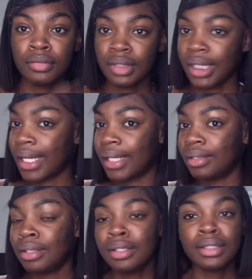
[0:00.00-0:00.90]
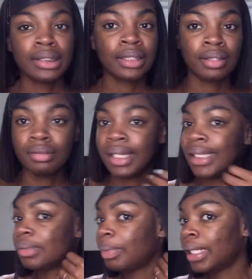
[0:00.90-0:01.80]
Yeah, so
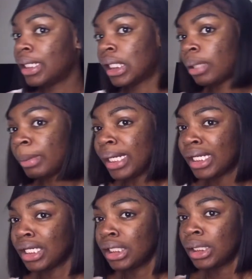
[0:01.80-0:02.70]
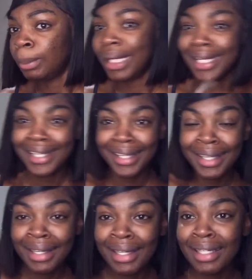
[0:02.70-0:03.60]
that's bringing like my color back
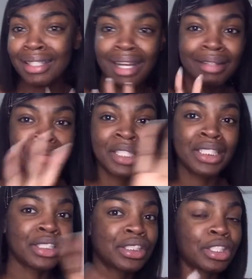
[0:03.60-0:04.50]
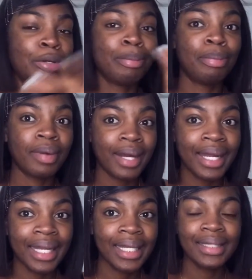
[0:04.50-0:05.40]
in, not letting you look so
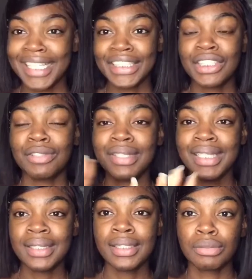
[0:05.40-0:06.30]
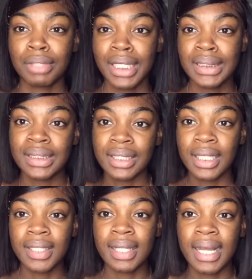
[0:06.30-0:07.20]
bright. So this is what it's
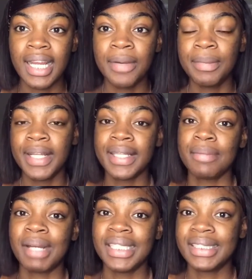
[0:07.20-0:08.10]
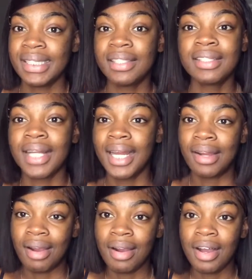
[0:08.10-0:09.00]
looking like with my ceiling light
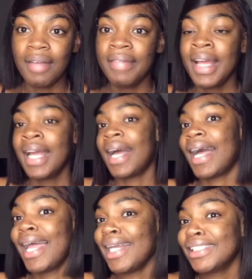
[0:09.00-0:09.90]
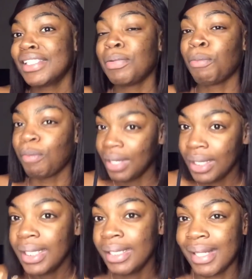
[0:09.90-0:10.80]
off. I actually
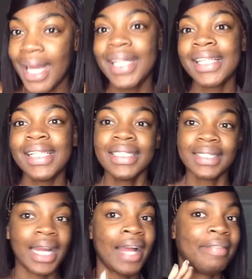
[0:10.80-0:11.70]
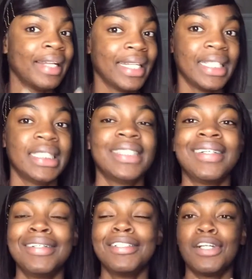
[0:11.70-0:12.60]
really like this. Like, I feel like this is
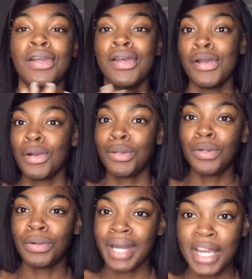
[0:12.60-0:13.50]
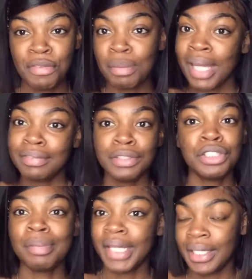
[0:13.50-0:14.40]
gonna look great for my future
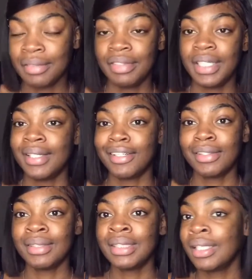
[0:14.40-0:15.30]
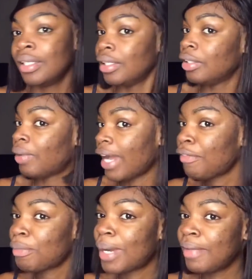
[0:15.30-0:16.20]
makeup videos, great
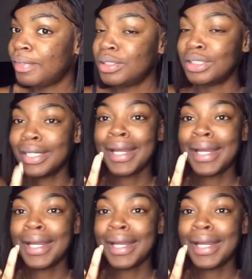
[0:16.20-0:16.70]
for my future